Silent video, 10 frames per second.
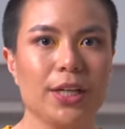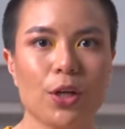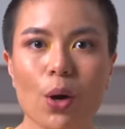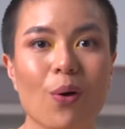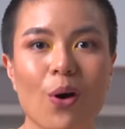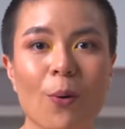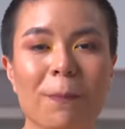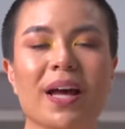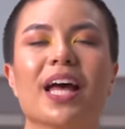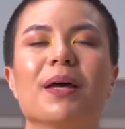no hope,
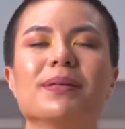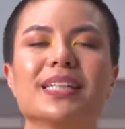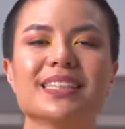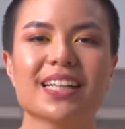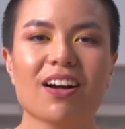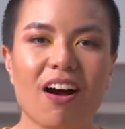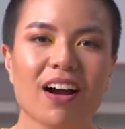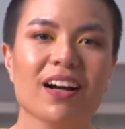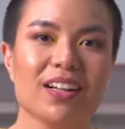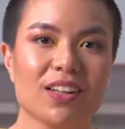because there
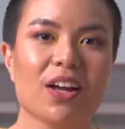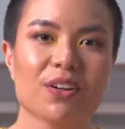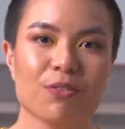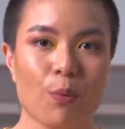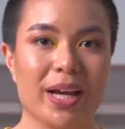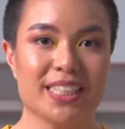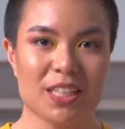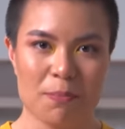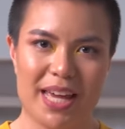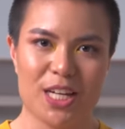are a lot of ways to
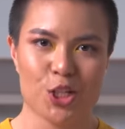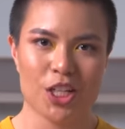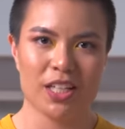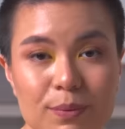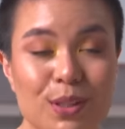manage it.